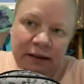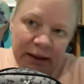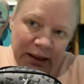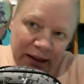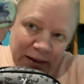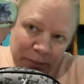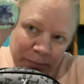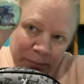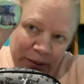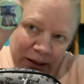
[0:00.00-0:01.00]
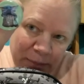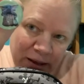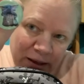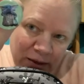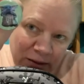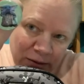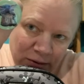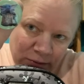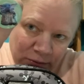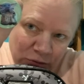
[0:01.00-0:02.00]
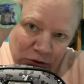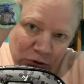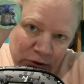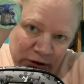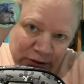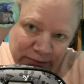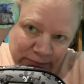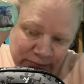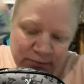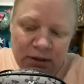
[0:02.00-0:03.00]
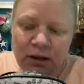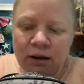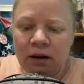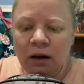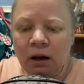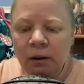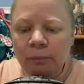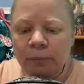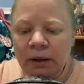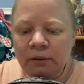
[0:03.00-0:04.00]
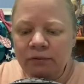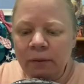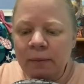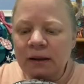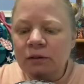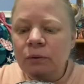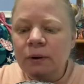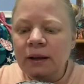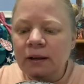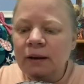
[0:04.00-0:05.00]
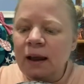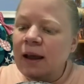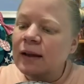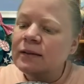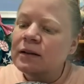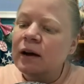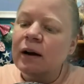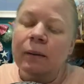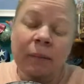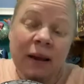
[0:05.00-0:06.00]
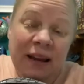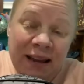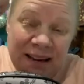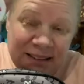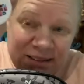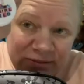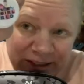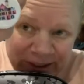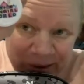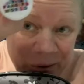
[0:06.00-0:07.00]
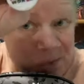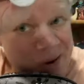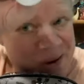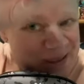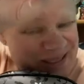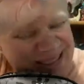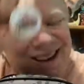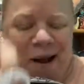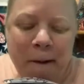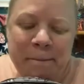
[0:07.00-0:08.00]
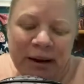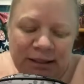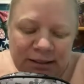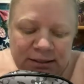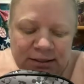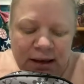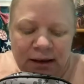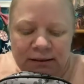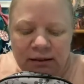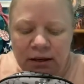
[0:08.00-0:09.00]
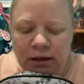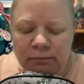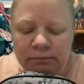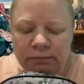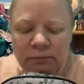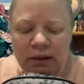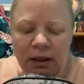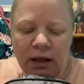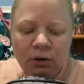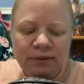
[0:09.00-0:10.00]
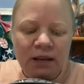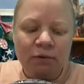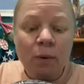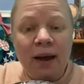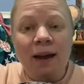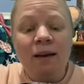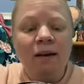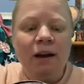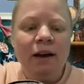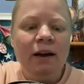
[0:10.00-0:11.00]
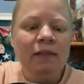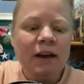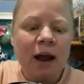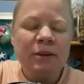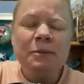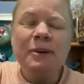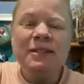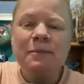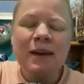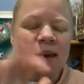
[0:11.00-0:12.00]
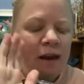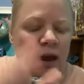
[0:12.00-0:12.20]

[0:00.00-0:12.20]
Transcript: a baby Yoda button from The Mandalorian, and it's a Fangirl World buttons that that I hope to give away. I was supposed to be